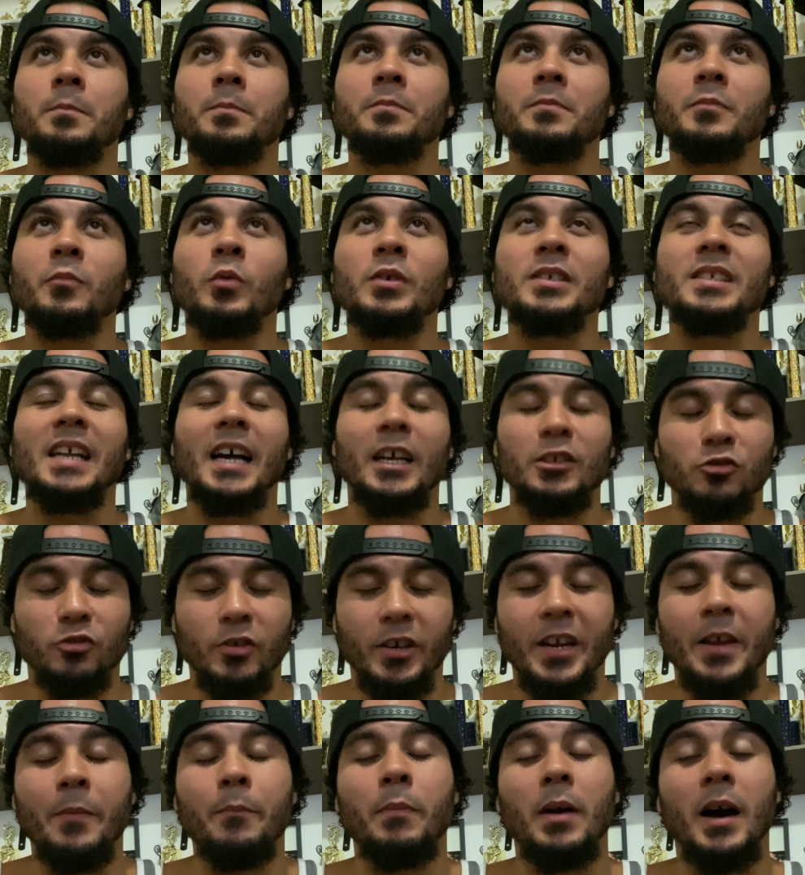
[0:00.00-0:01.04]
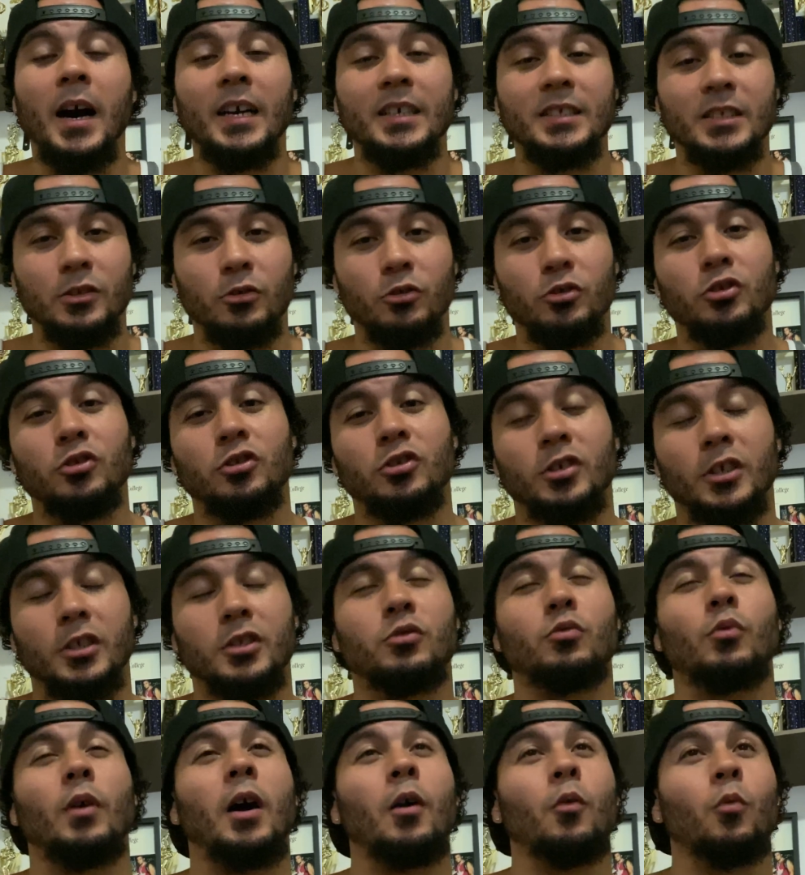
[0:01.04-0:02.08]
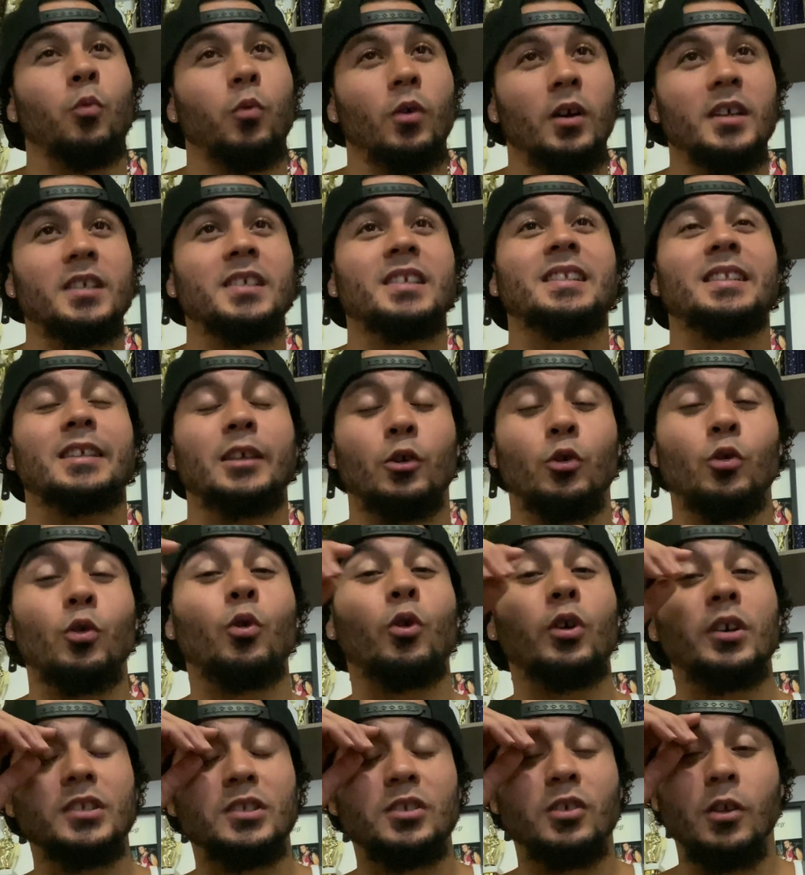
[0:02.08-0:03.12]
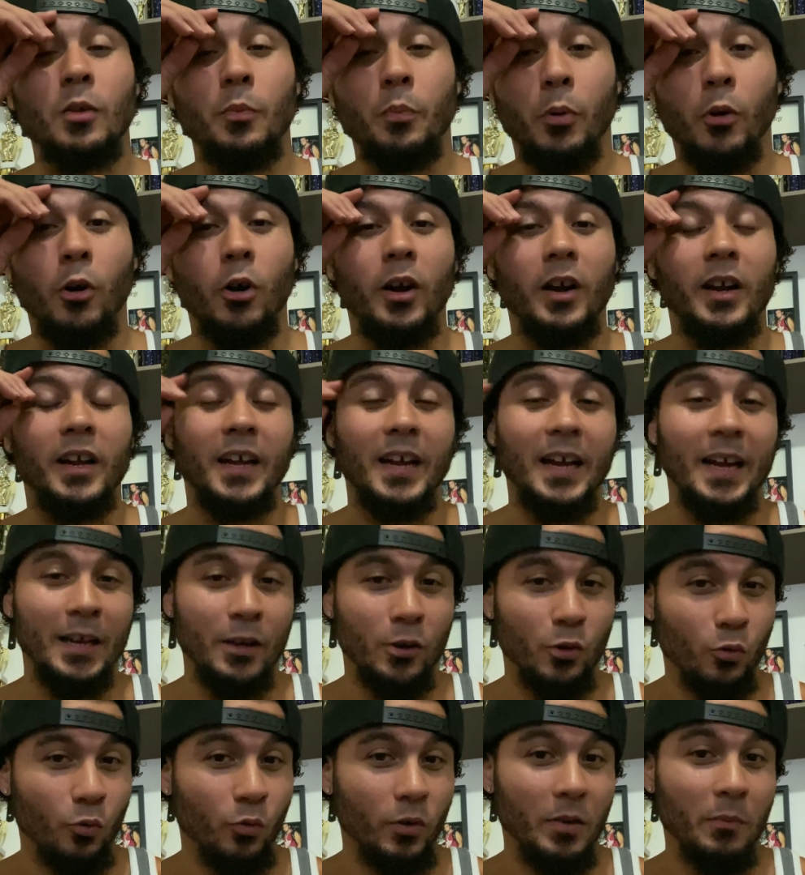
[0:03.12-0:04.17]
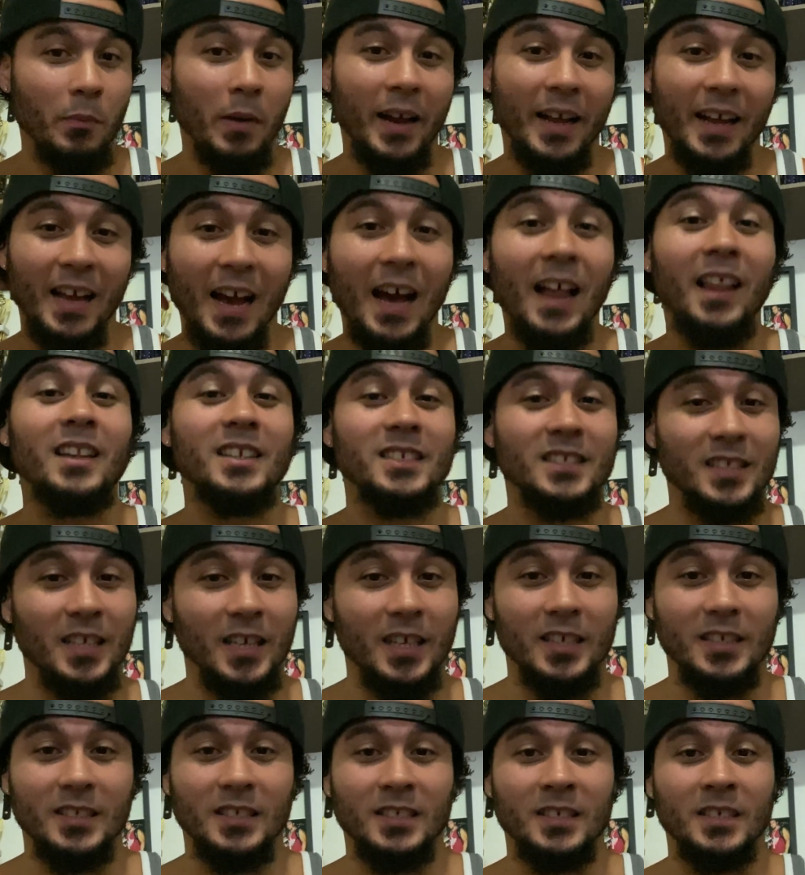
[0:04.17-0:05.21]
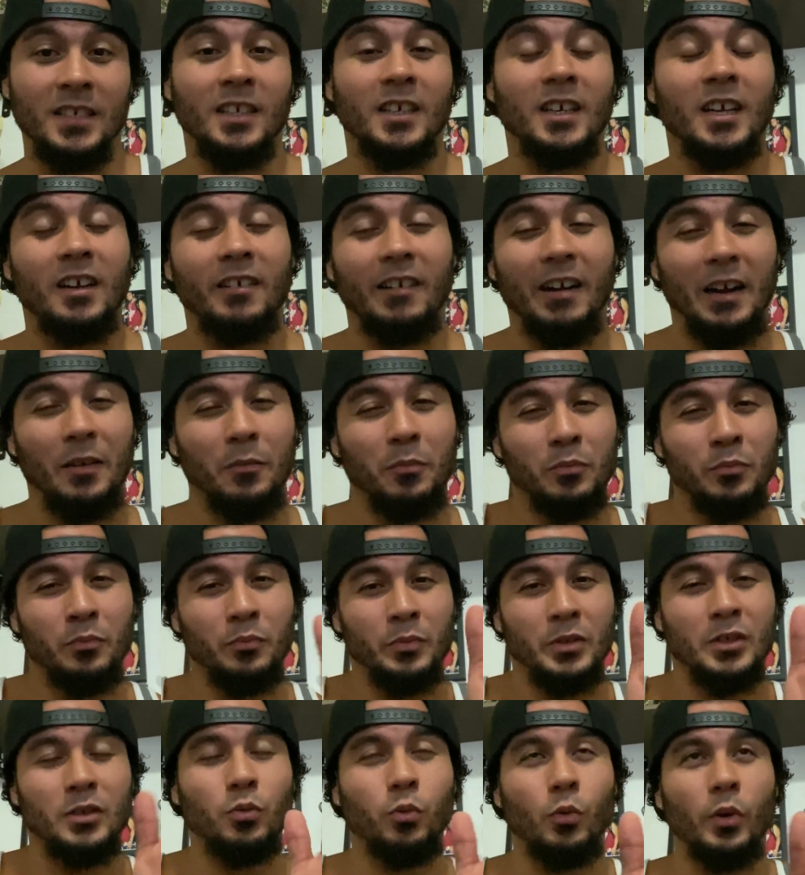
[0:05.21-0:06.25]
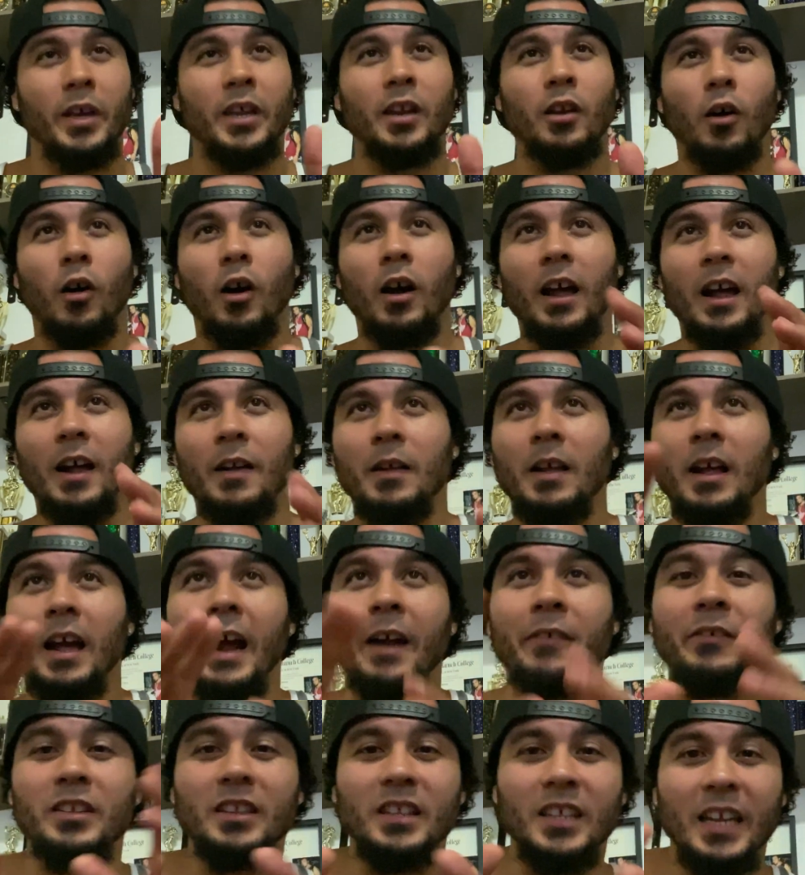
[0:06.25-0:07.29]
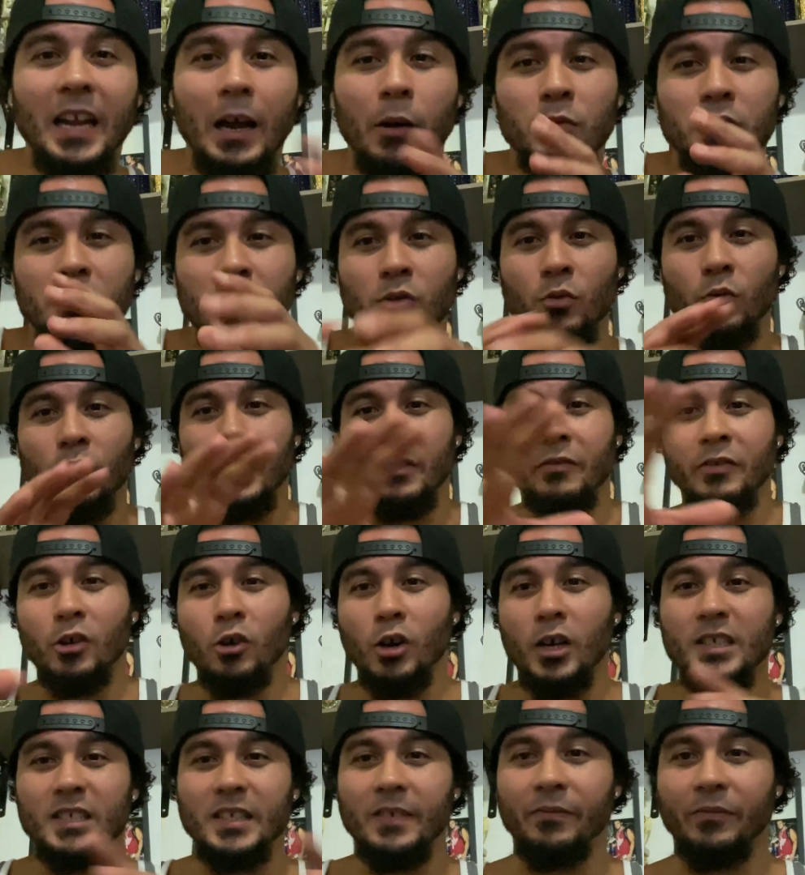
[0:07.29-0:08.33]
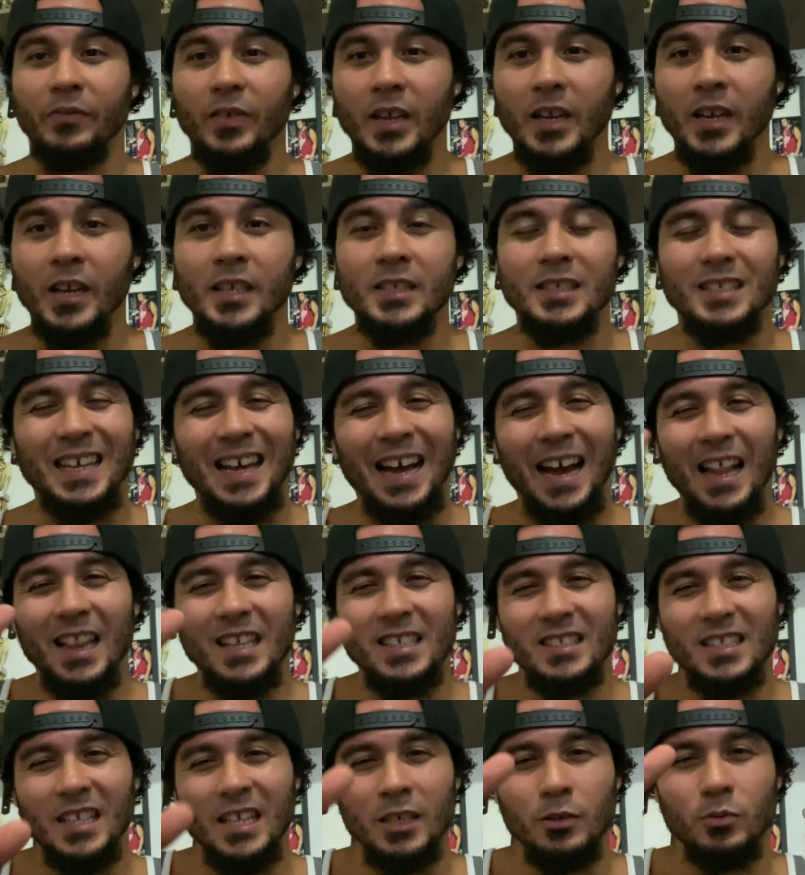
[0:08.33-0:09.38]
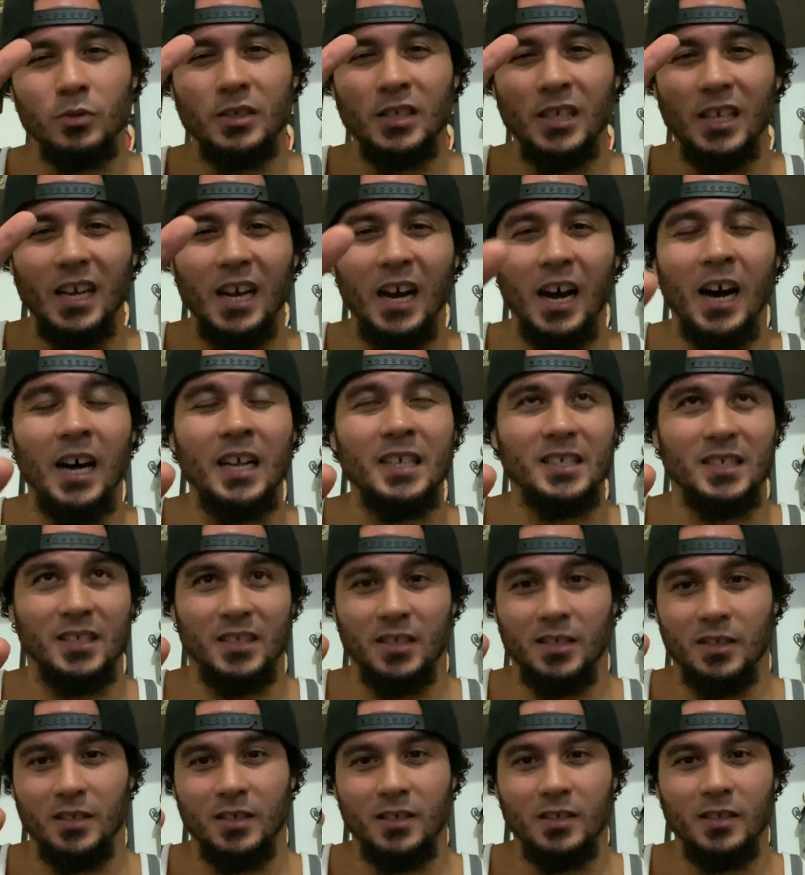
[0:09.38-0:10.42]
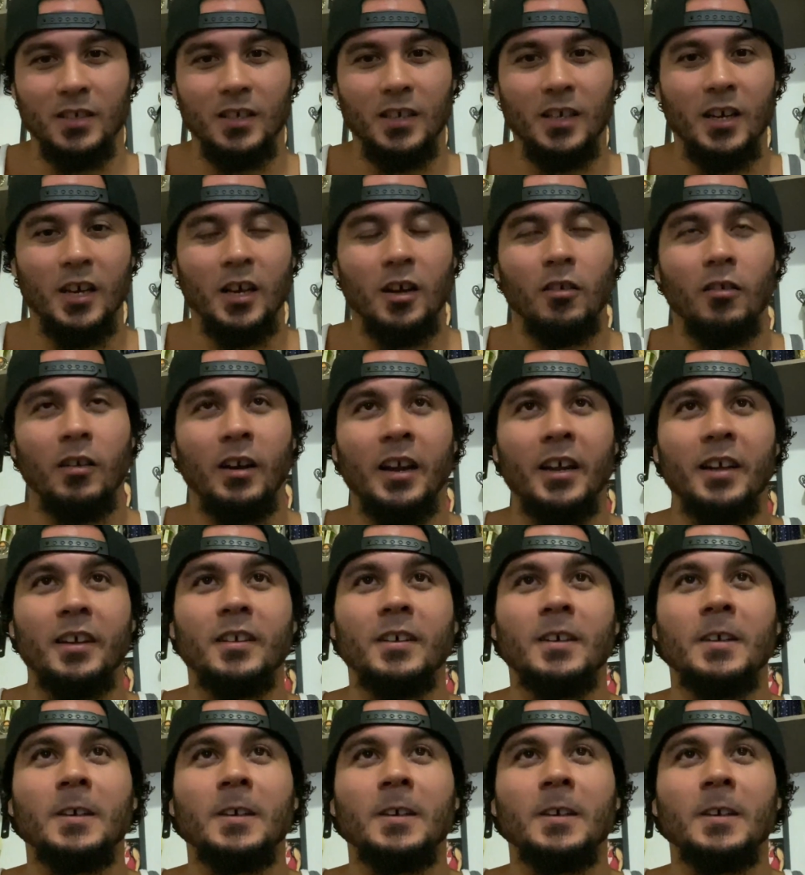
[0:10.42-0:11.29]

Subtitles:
was not training boxing or jiu-jitsu. I was still going to the park and doing my calisthenics, right? Between everything I was doing in regards to fitness, calisthenics was a constant, right?